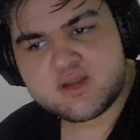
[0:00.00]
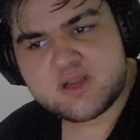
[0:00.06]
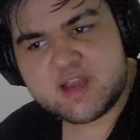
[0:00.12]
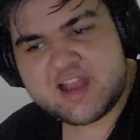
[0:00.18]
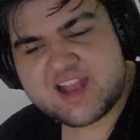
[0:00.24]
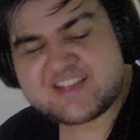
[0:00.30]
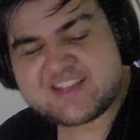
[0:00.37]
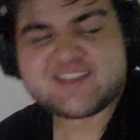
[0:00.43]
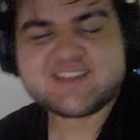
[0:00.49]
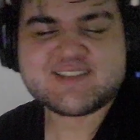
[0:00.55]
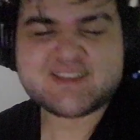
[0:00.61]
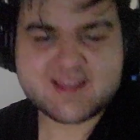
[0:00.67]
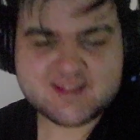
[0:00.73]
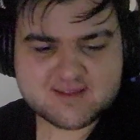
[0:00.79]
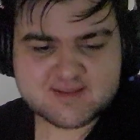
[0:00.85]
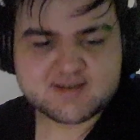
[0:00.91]
as he
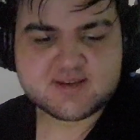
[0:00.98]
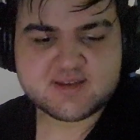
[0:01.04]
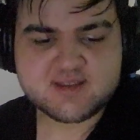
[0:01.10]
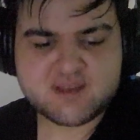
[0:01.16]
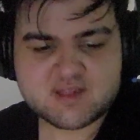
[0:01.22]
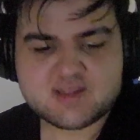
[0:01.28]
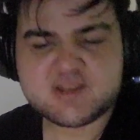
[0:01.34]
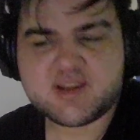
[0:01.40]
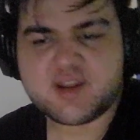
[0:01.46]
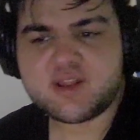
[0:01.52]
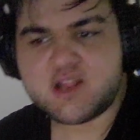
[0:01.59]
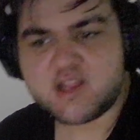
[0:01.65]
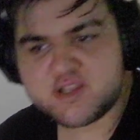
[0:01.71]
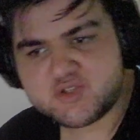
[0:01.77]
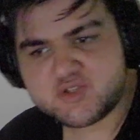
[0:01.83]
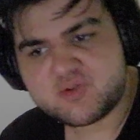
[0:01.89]
said, did it
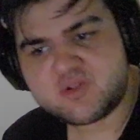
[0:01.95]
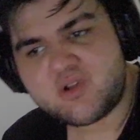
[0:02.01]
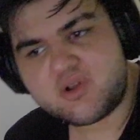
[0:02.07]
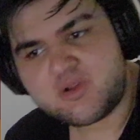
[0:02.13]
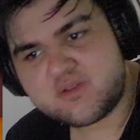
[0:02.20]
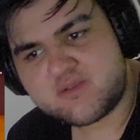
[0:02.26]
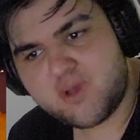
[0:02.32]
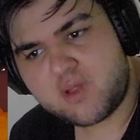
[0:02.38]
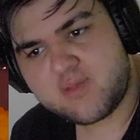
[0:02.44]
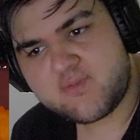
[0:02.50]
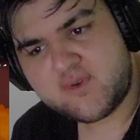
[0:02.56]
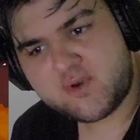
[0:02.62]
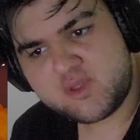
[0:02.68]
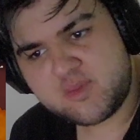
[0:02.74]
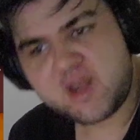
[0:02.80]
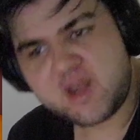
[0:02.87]
lead to its own
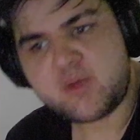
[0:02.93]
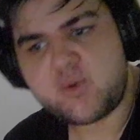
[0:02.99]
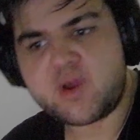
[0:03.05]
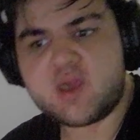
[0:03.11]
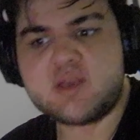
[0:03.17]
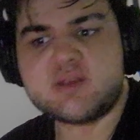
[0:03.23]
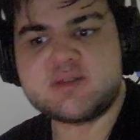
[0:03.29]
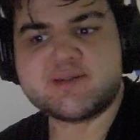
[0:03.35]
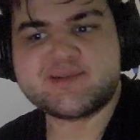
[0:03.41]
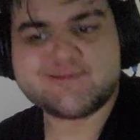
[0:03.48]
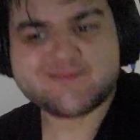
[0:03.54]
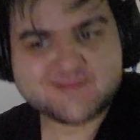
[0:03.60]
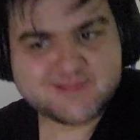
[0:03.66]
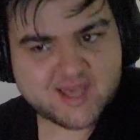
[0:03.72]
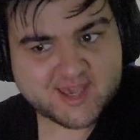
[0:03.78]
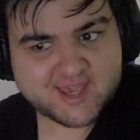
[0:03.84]
downfall in many ways?
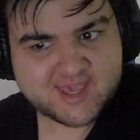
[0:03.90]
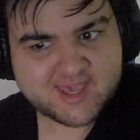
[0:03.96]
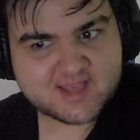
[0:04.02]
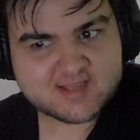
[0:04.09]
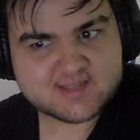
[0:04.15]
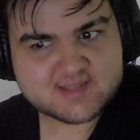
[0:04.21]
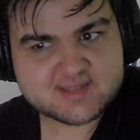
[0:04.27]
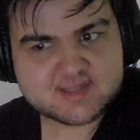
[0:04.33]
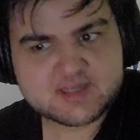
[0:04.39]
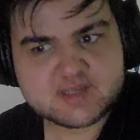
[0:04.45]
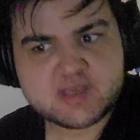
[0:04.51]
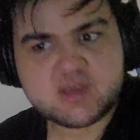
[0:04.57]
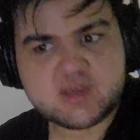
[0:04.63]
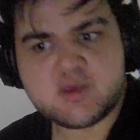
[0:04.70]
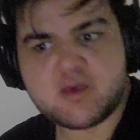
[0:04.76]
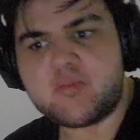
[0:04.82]
I guess.
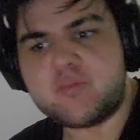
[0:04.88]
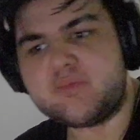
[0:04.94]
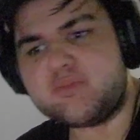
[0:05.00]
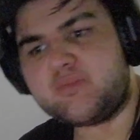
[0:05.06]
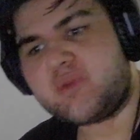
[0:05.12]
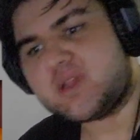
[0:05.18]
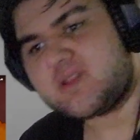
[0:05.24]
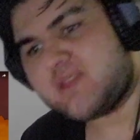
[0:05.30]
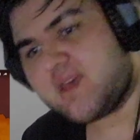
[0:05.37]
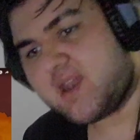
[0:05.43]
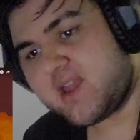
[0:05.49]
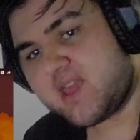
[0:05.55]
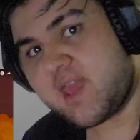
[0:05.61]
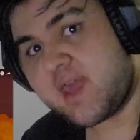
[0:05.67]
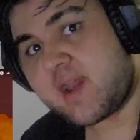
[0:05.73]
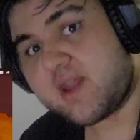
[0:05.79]
But then
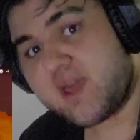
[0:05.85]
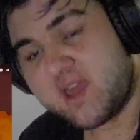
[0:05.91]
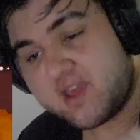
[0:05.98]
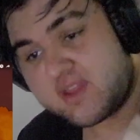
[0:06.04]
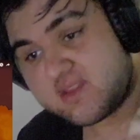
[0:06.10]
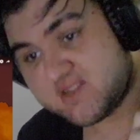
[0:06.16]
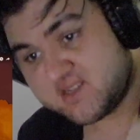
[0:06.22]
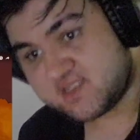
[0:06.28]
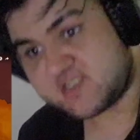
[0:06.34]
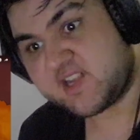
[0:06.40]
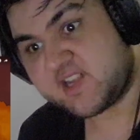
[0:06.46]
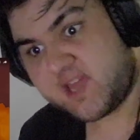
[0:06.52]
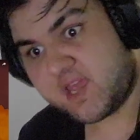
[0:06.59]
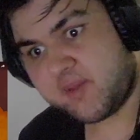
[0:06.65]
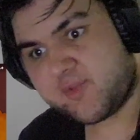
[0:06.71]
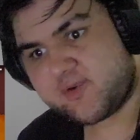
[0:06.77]
again,
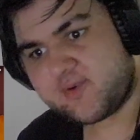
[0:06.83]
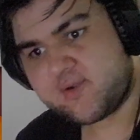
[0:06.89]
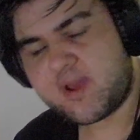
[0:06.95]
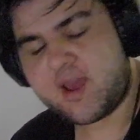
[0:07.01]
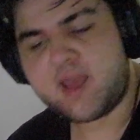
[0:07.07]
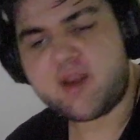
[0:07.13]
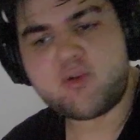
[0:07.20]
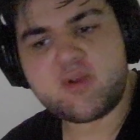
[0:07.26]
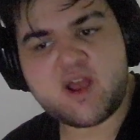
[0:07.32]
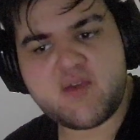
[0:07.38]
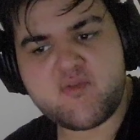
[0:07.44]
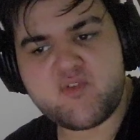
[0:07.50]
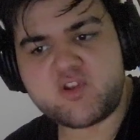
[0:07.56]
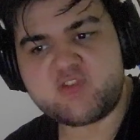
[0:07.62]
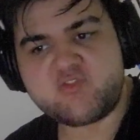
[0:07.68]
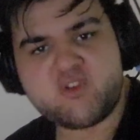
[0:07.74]
disclaimer: I don't have
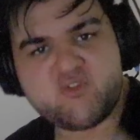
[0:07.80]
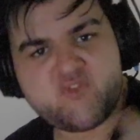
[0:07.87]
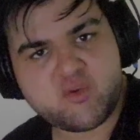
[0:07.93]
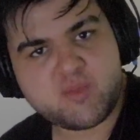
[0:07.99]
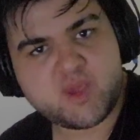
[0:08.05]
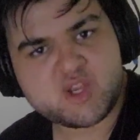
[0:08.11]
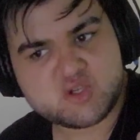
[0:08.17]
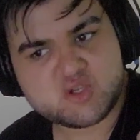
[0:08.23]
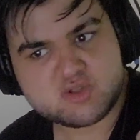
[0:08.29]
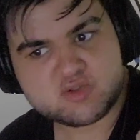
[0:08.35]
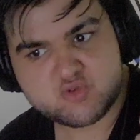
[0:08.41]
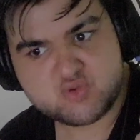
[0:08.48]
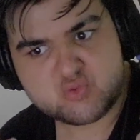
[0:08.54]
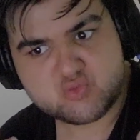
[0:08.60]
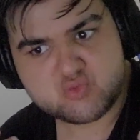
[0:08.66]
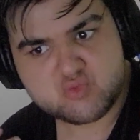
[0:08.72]
enough information
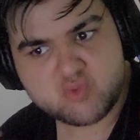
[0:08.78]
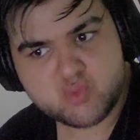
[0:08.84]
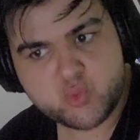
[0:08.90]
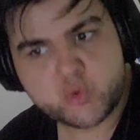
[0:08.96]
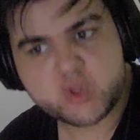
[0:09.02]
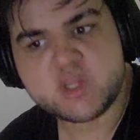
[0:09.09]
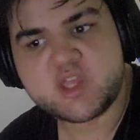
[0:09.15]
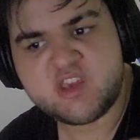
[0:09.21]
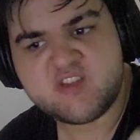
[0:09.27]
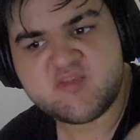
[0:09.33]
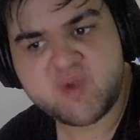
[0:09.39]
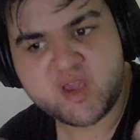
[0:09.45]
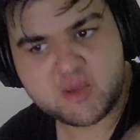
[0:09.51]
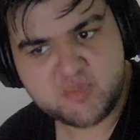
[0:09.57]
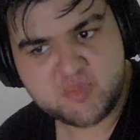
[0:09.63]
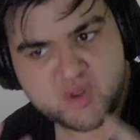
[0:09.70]
to really give
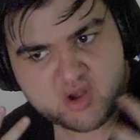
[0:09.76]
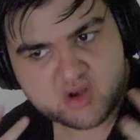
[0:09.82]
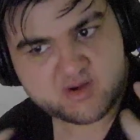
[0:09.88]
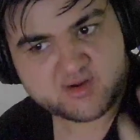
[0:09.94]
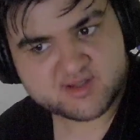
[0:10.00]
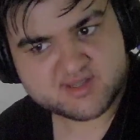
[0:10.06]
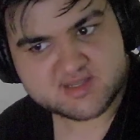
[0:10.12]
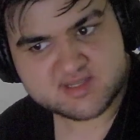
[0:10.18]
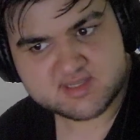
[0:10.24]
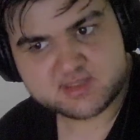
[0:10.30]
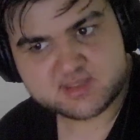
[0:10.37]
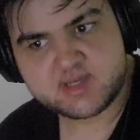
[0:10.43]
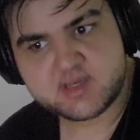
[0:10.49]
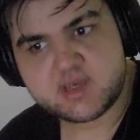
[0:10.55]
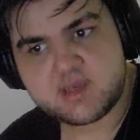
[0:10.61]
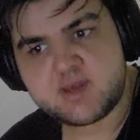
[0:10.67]
my opinion on this.
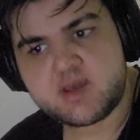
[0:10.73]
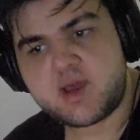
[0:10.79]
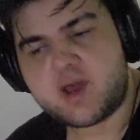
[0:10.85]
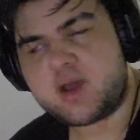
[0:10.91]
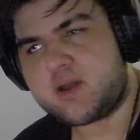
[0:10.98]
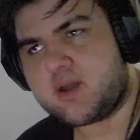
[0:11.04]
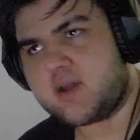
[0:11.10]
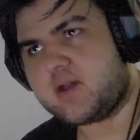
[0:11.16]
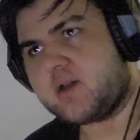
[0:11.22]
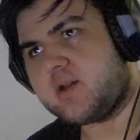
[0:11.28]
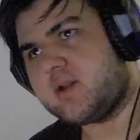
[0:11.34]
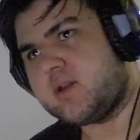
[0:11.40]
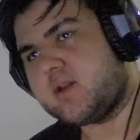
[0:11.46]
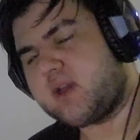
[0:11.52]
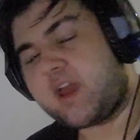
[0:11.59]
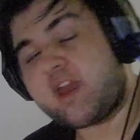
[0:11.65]

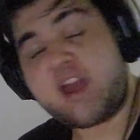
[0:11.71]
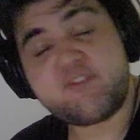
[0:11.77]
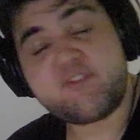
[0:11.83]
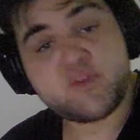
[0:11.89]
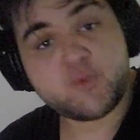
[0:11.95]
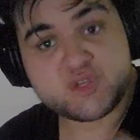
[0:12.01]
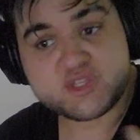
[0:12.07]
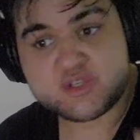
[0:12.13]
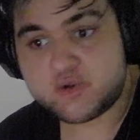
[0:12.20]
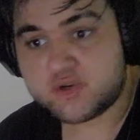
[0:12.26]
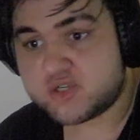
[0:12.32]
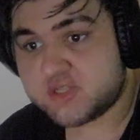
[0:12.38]
I haven't researched